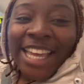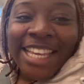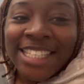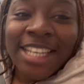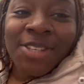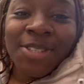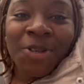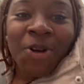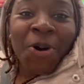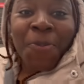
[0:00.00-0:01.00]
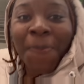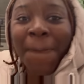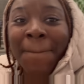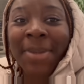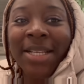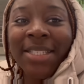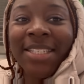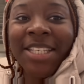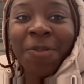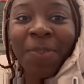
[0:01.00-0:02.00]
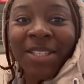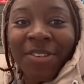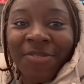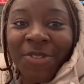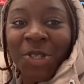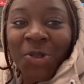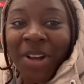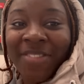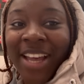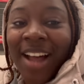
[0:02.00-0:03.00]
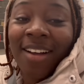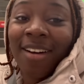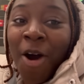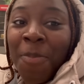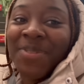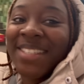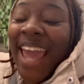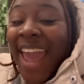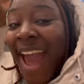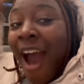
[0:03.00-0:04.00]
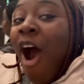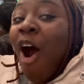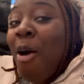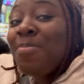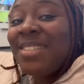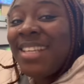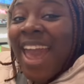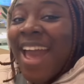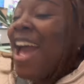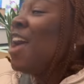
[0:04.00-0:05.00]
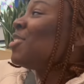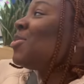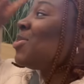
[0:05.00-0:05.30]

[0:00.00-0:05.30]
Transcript: Asa used to come to this part of Wroclavia, up there, up there, to